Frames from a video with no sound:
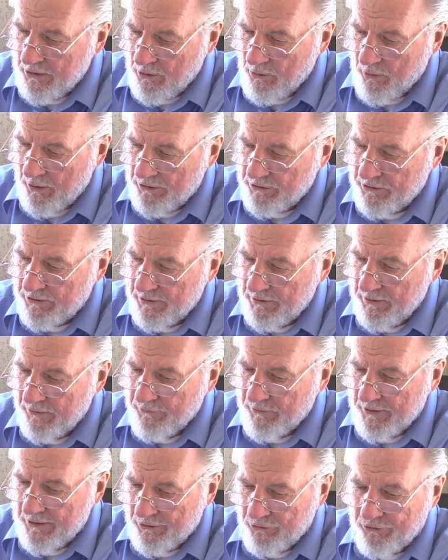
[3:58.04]
question of
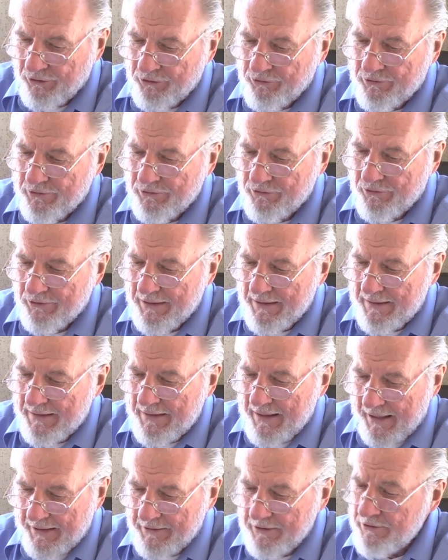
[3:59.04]
the existence
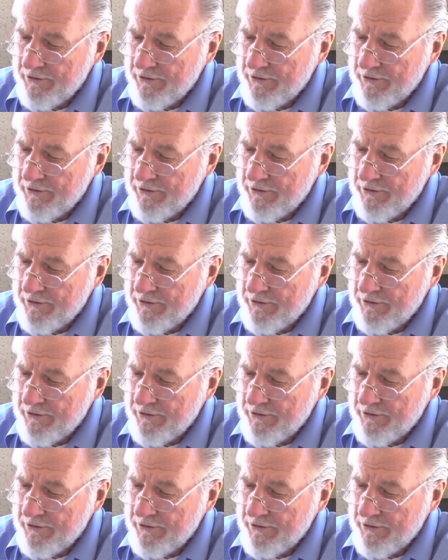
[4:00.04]
and